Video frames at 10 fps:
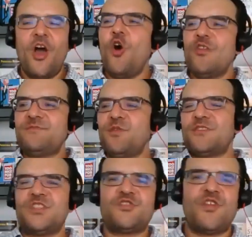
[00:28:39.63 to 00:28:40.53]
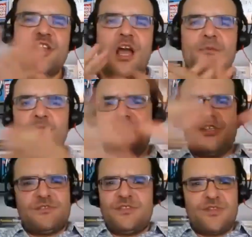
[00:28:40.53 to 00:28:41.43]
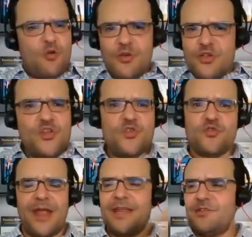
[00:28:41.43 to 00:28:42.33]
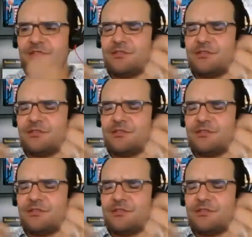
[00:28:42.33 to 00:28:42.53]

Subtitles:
Oh, this person's trained up. Well, just go and do, right?